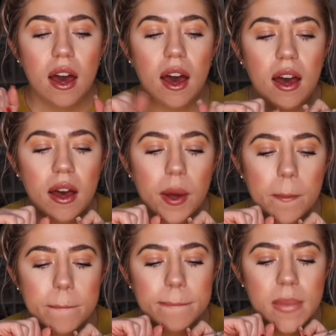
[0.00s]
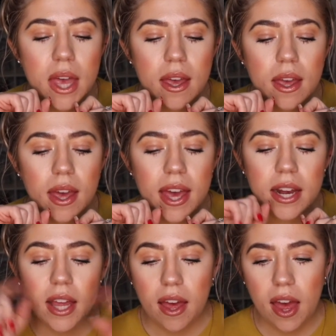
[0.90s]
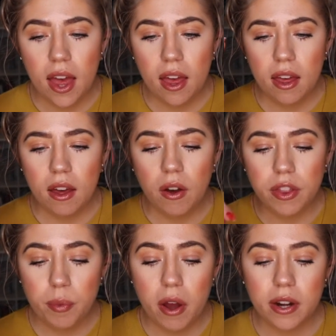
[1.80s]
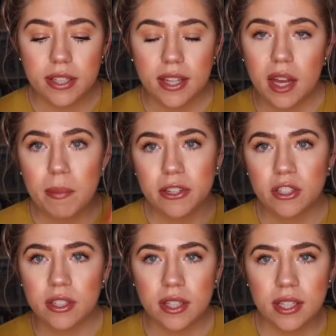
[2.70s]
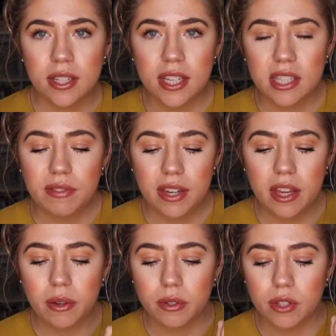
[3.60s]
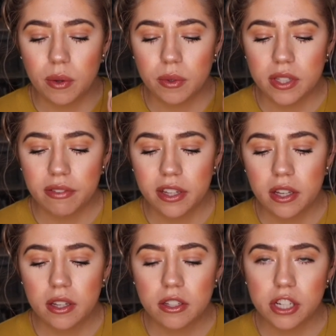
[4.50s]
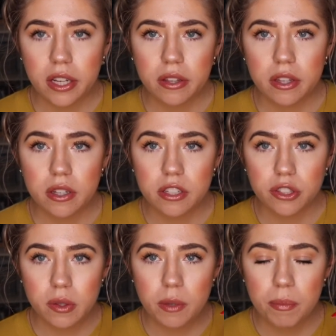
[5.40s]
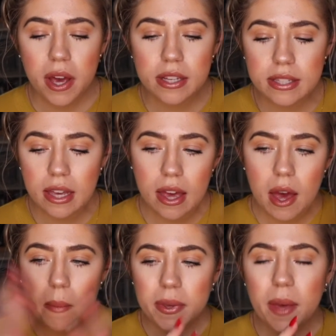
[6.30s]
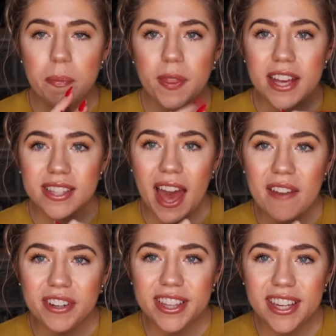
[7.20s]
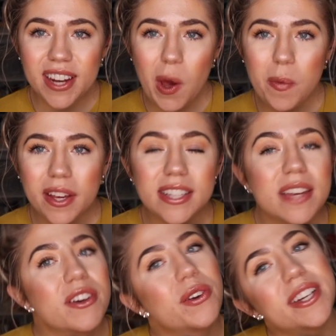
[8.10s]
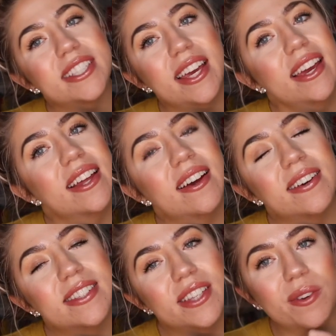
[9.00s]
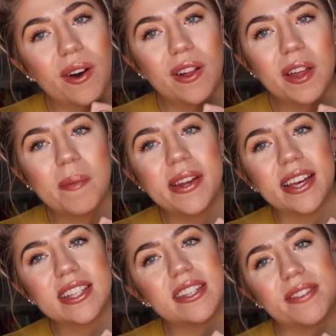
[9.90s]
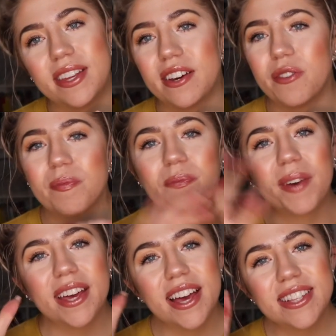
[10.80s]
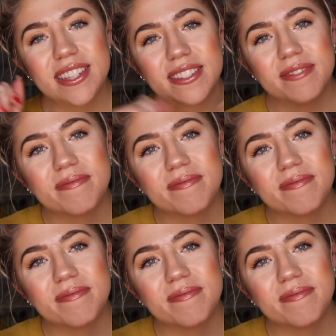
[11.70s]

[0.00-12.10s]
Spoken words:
And all the products that I mentioned in today's video. So definitely check out the description box. But yep, that's everything, and I hope you guys have a great day, and I'll see you all in my next video. Bye guys!